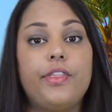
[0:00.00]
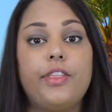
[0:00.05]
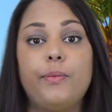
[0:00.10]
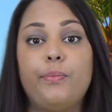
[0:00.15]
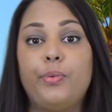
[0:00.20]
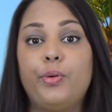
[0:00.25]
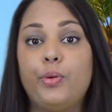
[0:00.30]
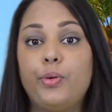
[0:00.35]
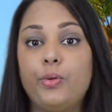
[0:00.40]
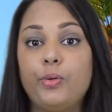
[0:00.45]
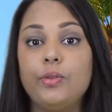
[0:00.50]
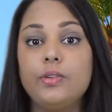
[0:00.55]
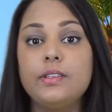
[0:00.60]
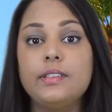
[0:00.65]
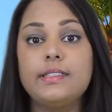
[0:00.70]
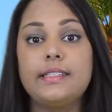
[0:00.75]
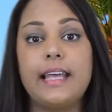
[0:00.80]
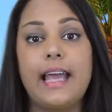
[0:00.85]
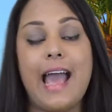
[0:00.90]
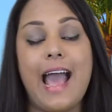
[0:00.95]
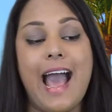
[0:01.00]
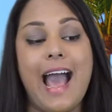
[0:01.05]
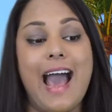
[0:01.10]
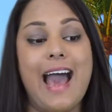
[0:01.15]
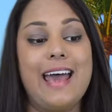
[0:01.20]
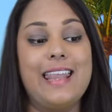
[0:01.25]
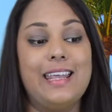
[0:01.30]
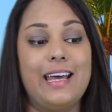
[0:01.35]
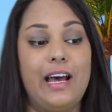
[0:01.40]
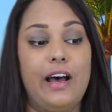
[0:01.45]
the pools, they
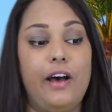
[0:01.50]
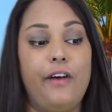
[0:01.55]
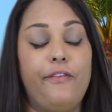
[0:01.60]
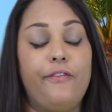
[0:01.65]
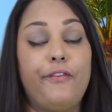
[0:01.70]
had a